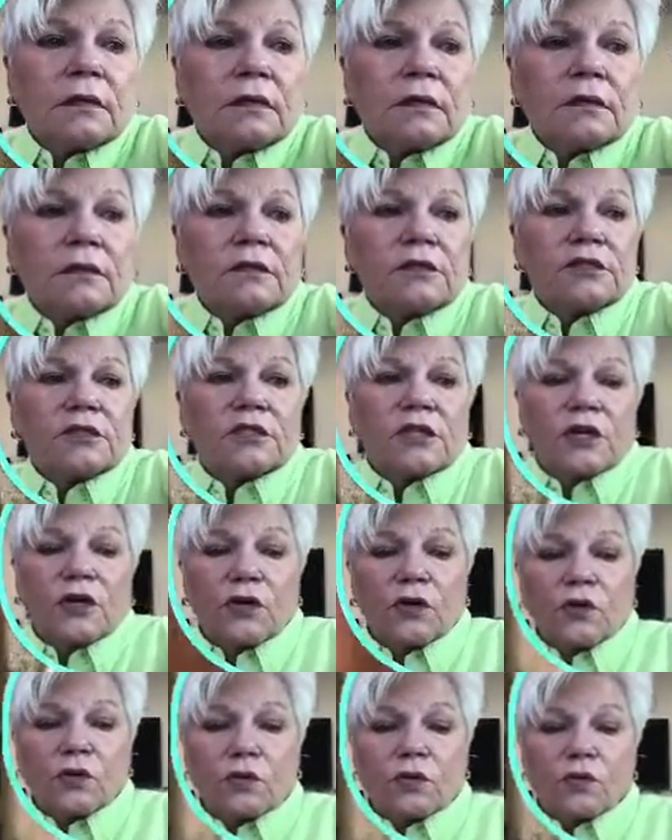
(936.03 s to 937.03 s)

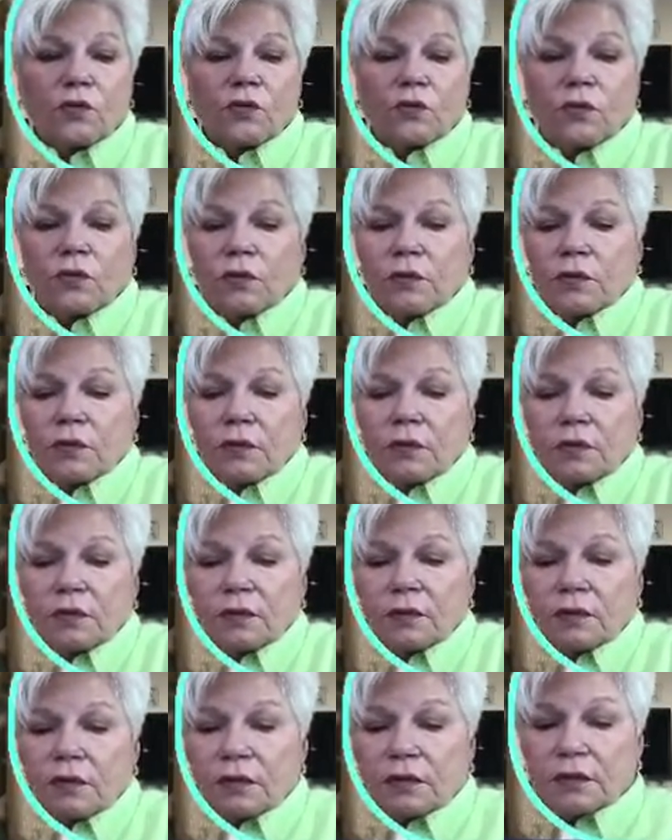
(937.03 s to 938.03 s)
So
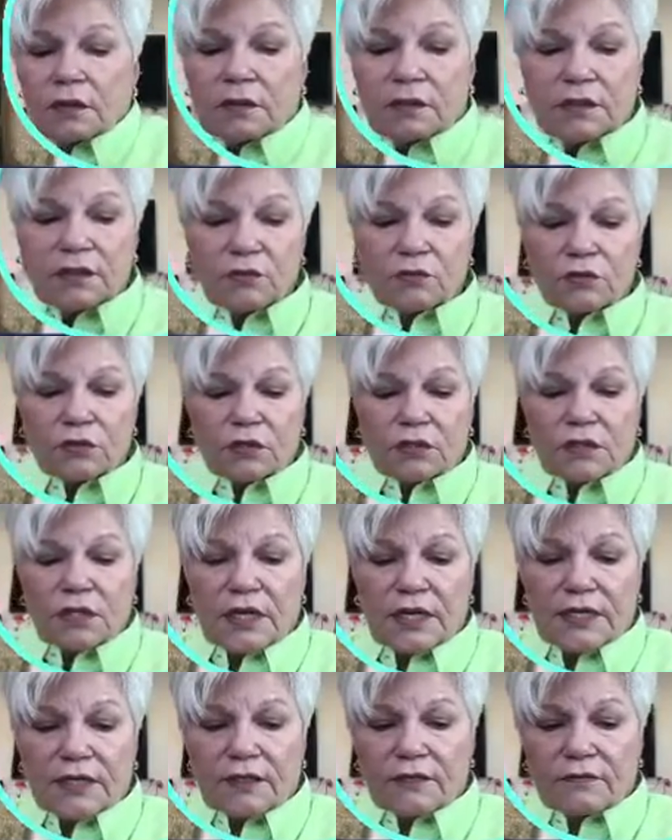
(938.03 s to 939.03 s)
this was
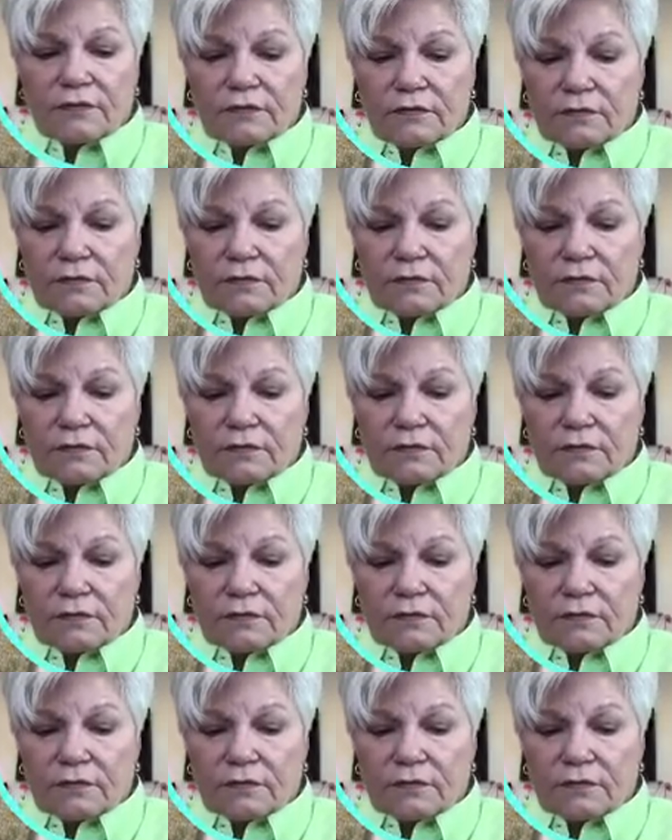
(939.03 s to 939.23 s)
kind of